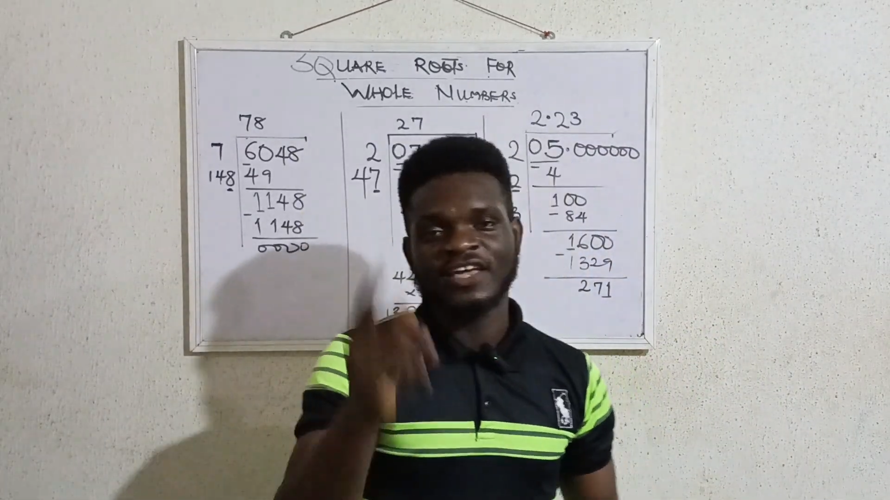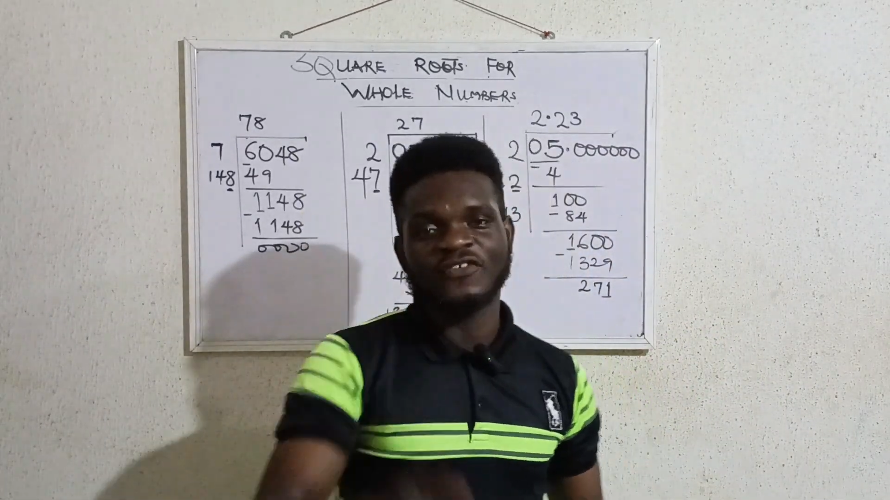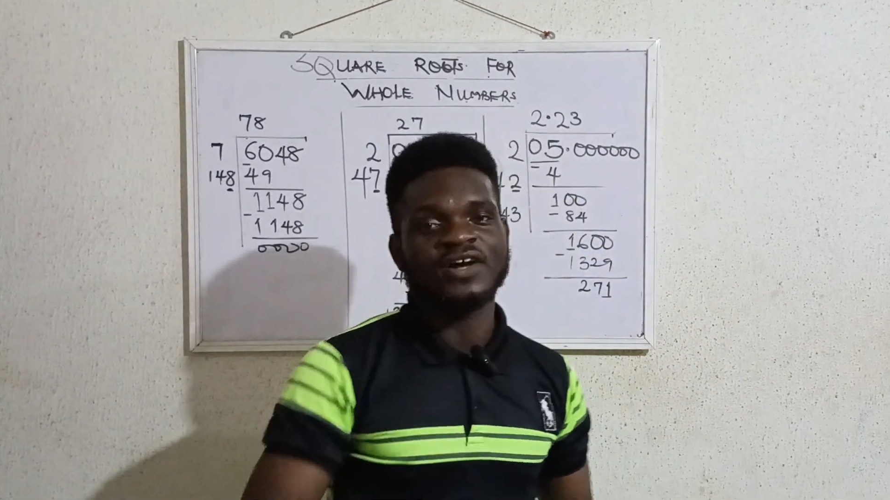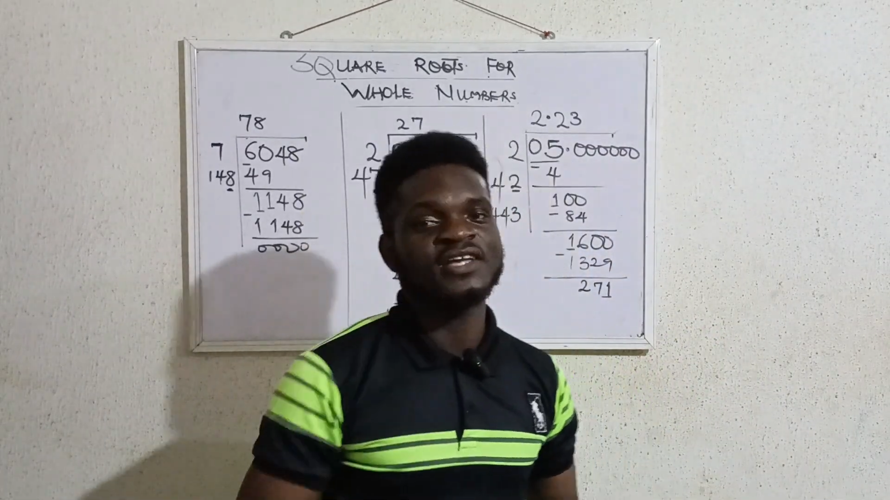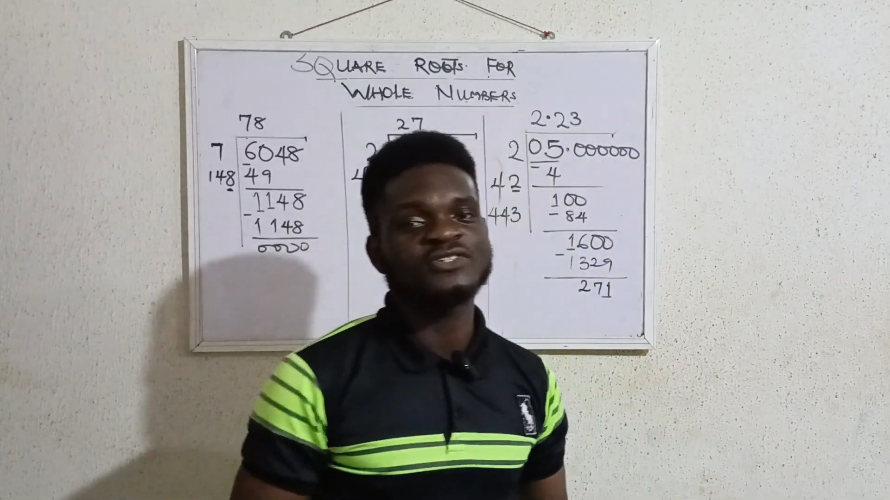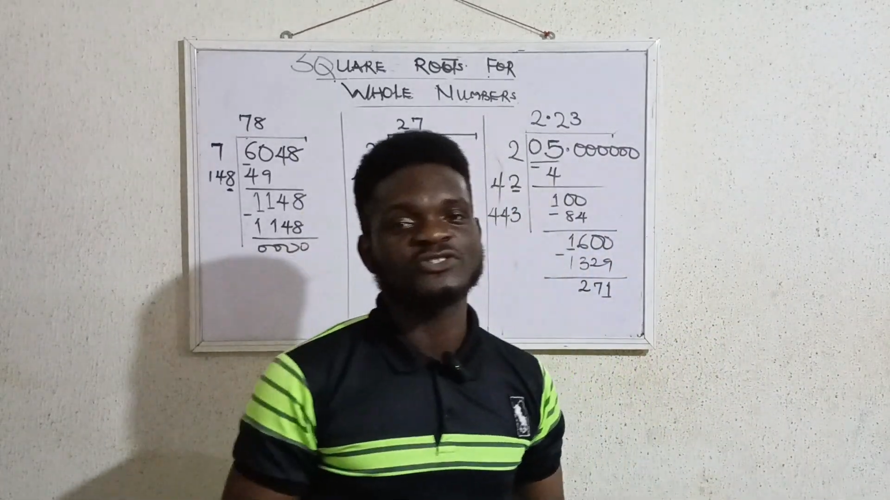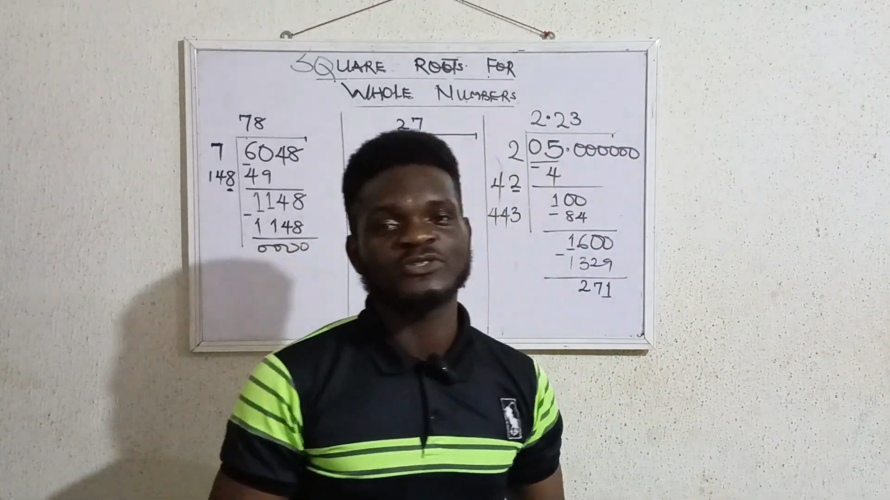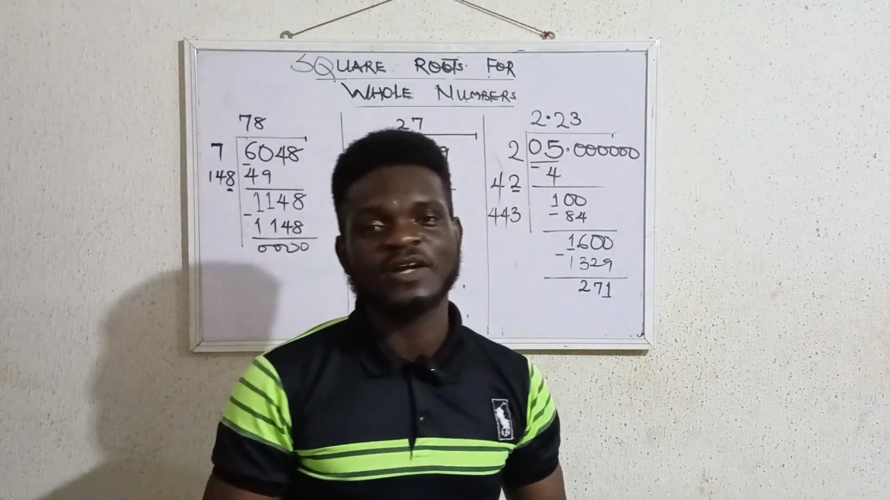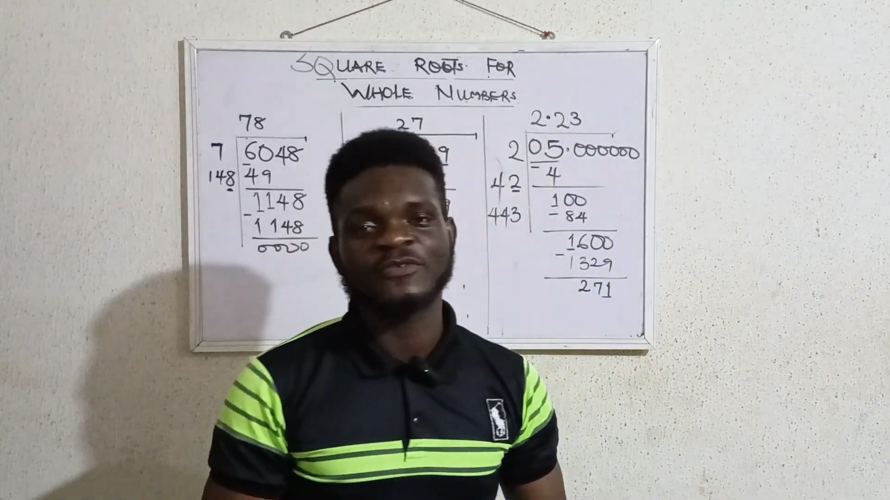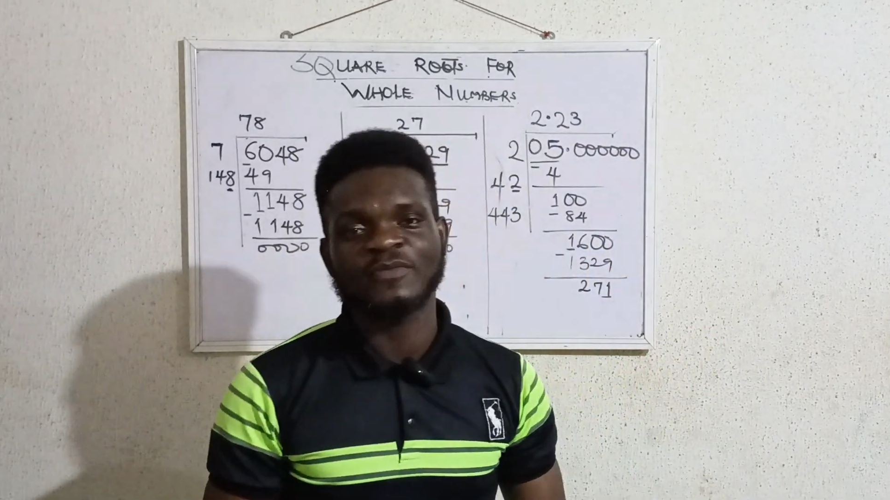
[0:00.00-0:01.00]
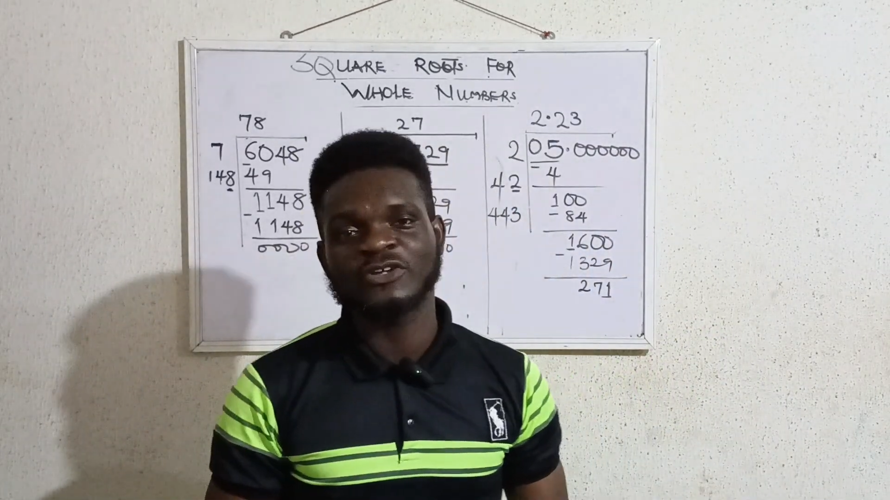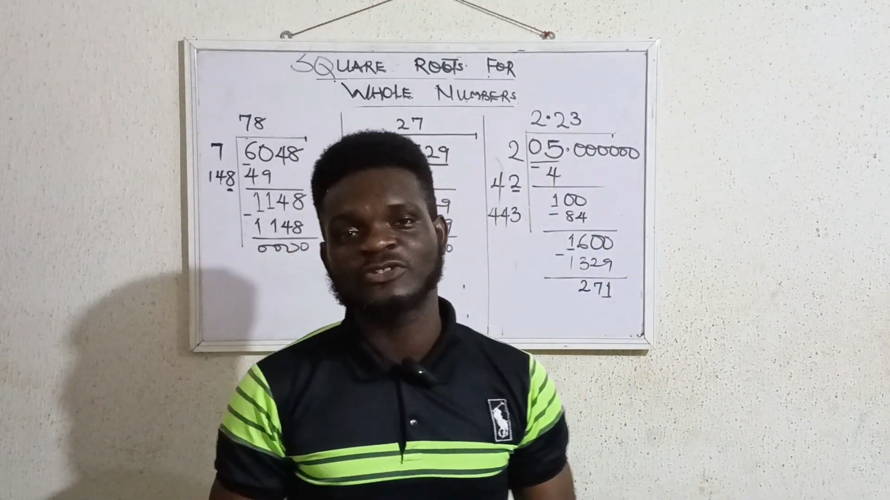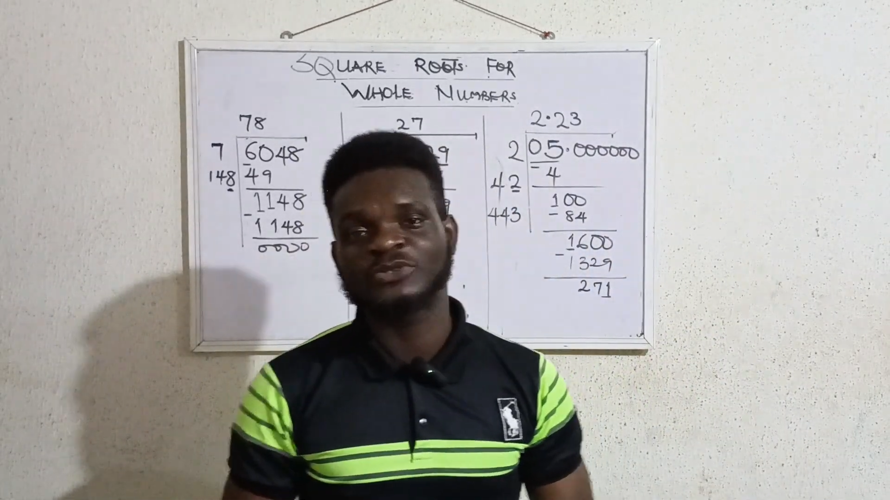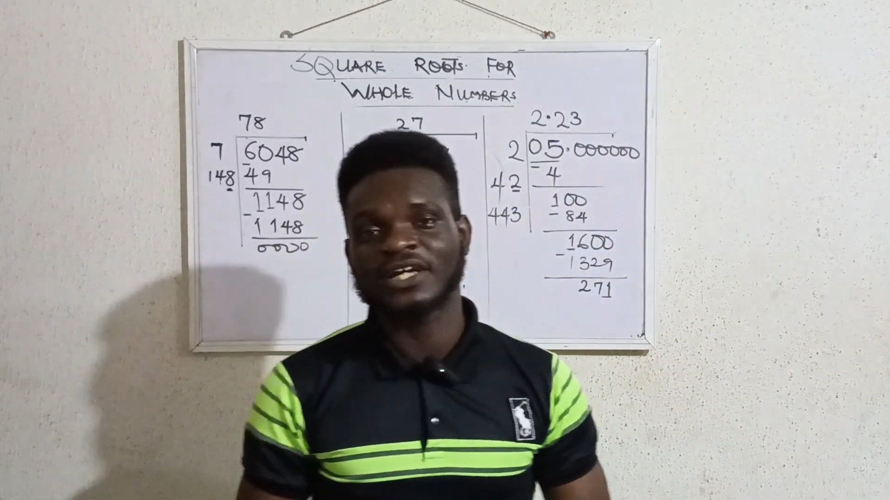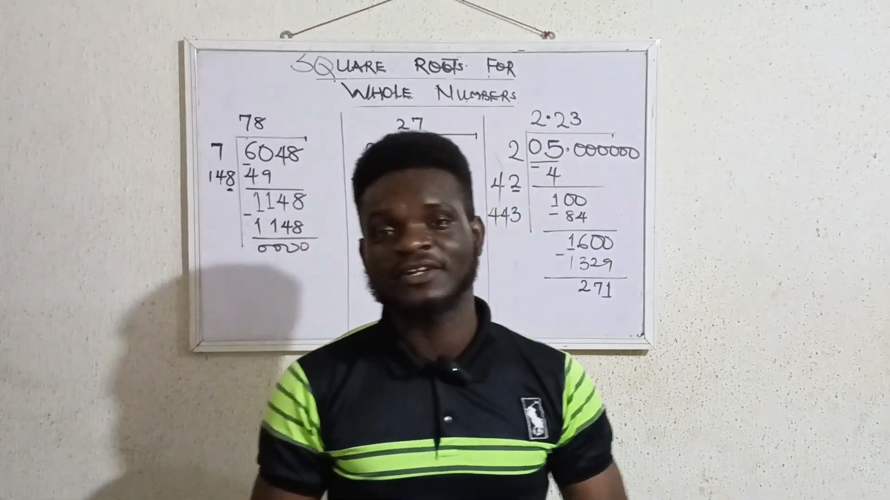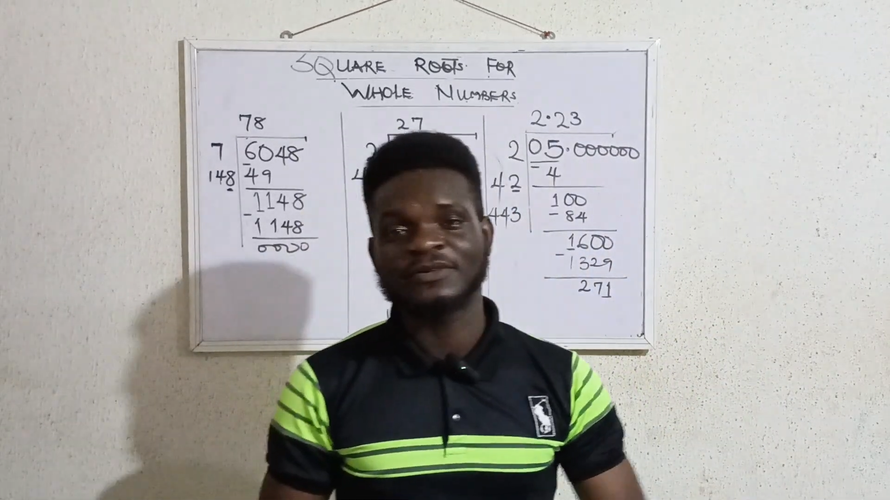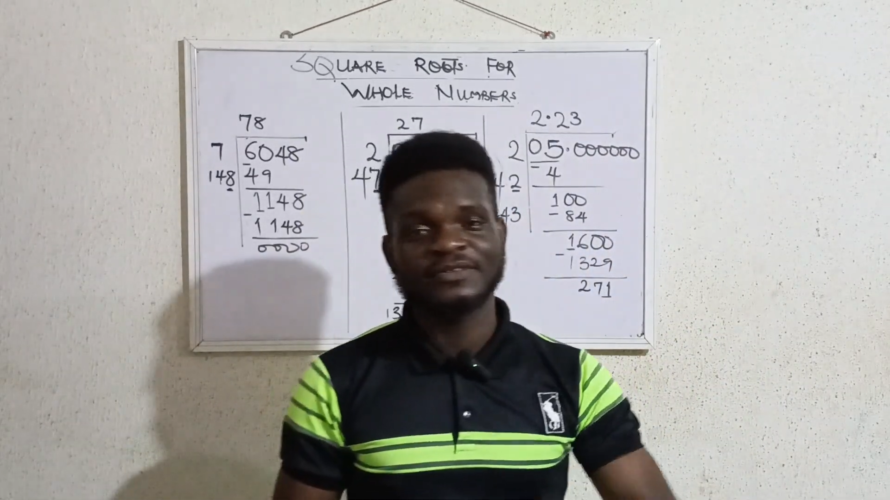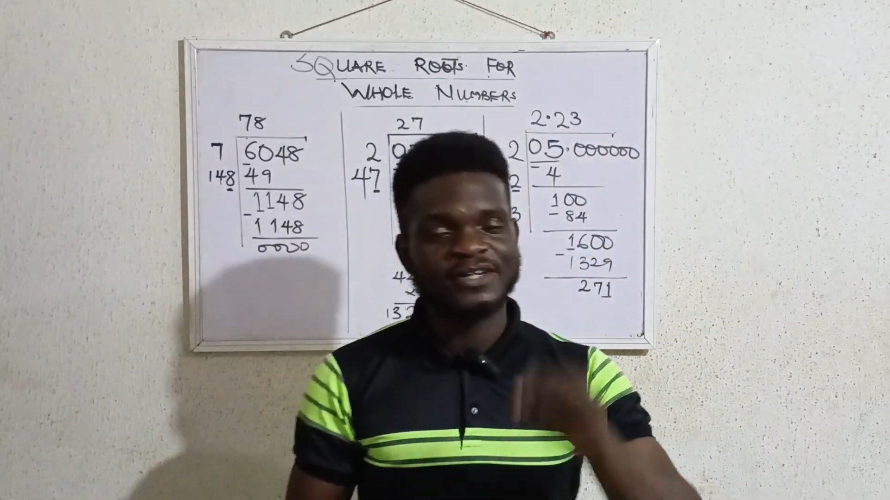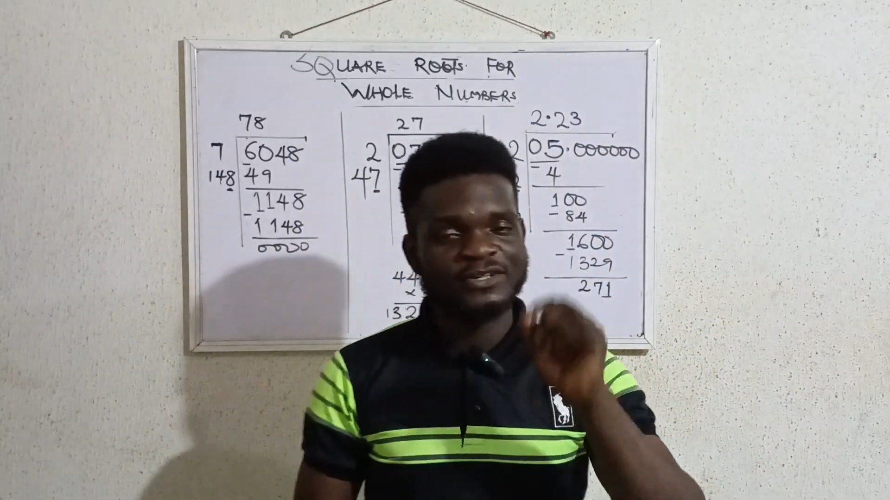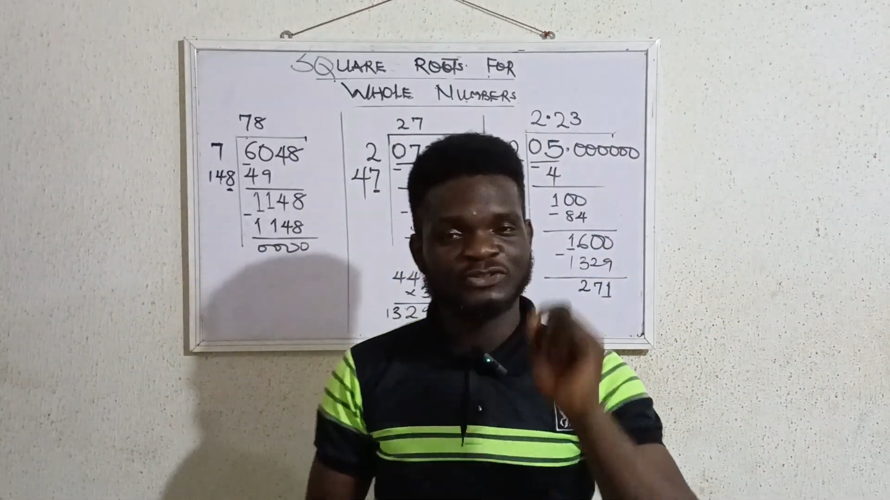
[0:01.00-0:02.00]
If you are yet to subscribe to my YouTube channel,